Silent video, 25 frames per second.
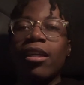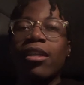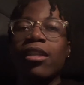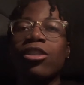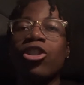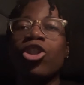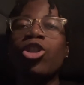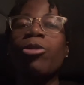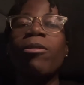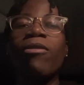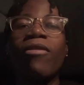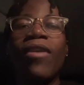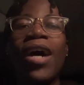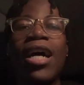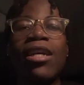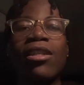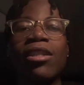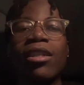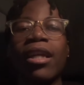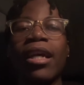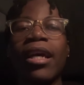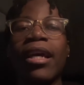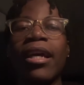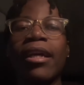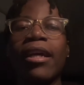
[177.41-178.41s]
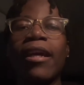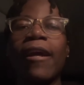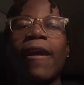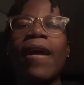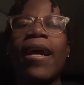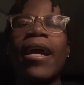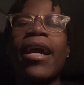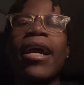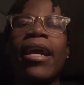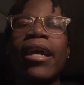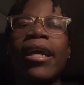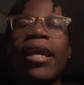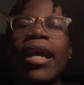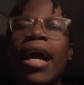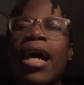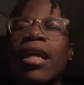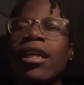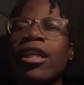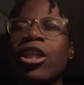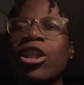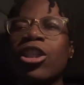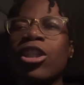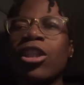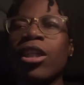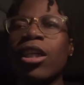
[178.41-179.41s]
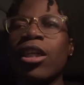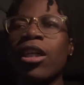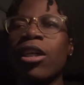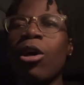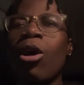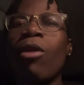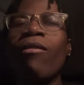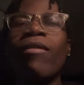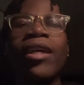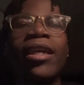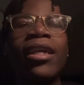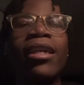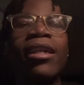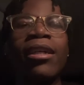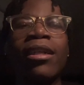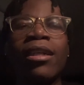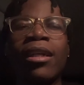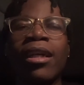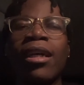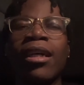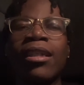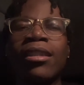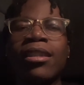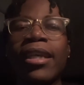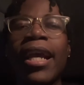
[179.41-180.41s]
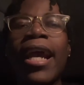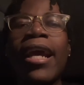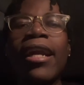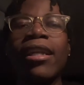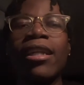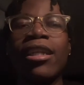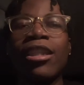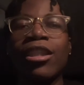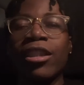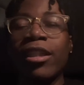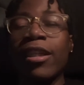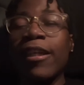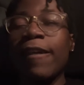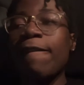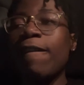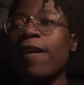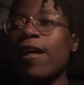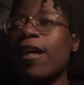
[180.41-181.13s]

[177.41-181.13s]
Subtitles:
Supervisor like, hey, yeah, I need you over here scanning this shit.